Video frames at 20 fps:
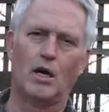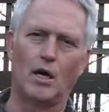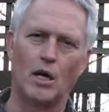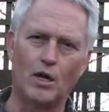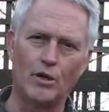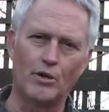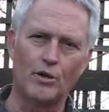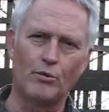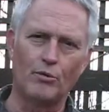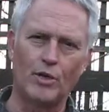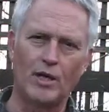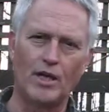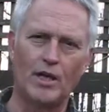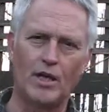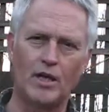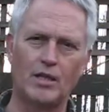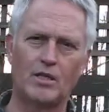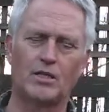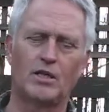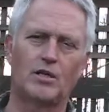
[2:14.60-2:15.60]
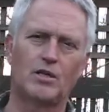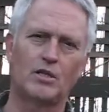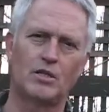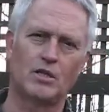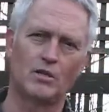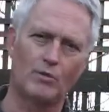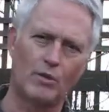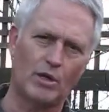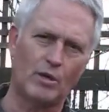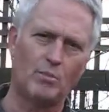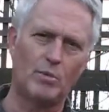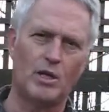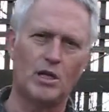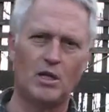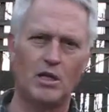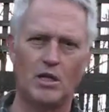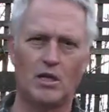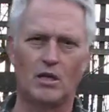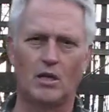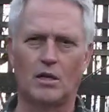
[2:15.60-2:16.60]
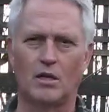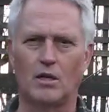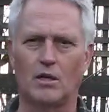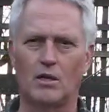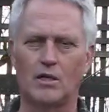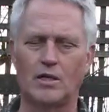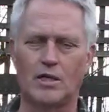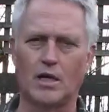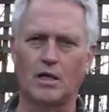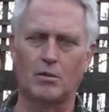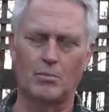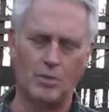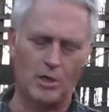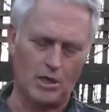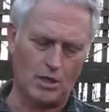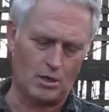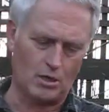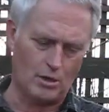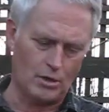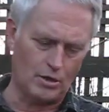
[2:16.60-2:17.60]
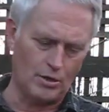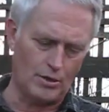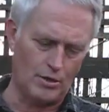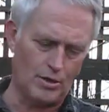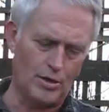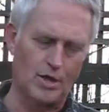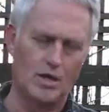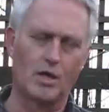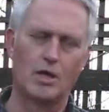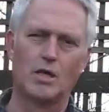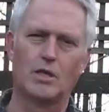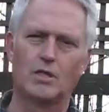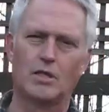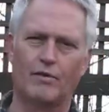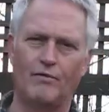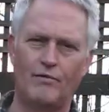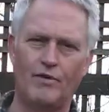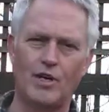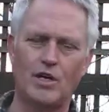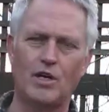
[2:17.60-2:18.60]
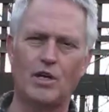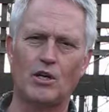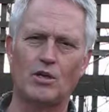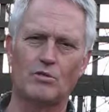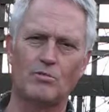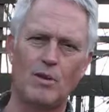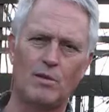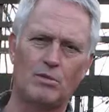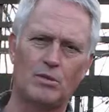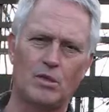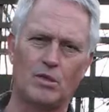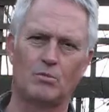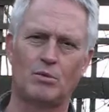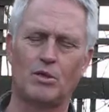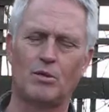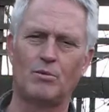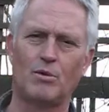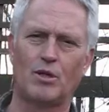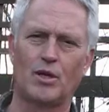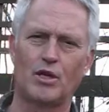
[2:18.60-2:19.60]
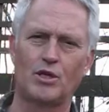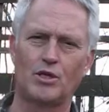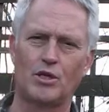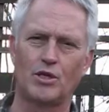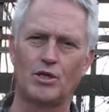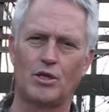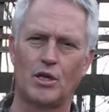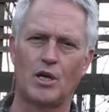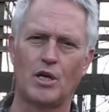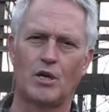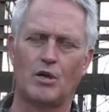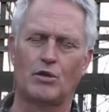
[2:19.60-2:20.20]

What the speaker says: other readings such as in Wikipedia or Encyclopedia Earth, some videos, maybe some simulations.